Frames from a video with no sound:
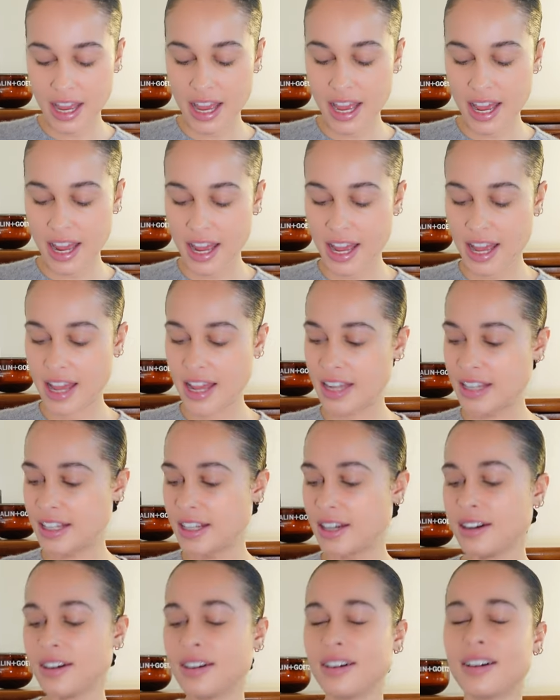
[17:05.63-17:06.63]
And
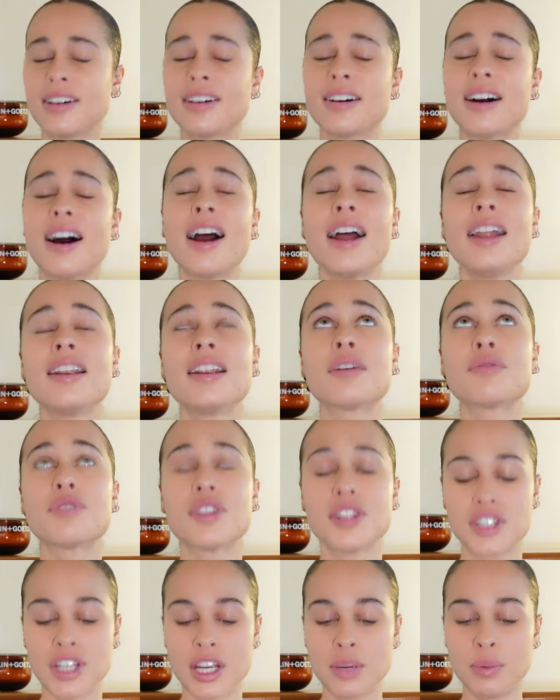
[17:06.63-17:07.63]
oh, I love
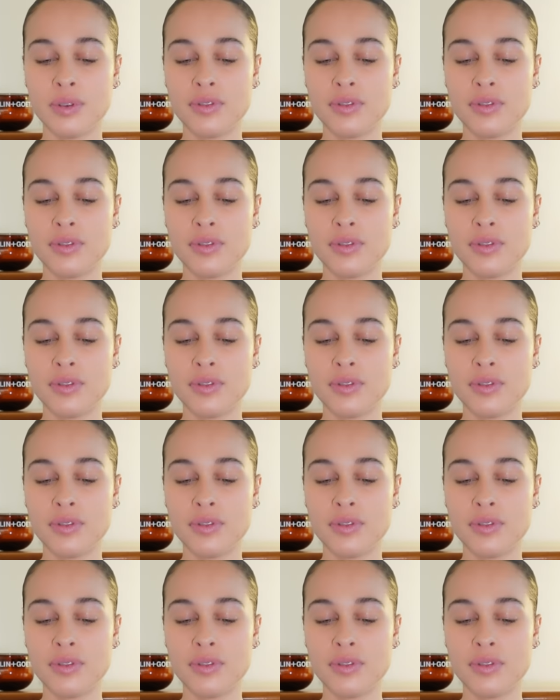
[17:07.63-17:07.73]
the shape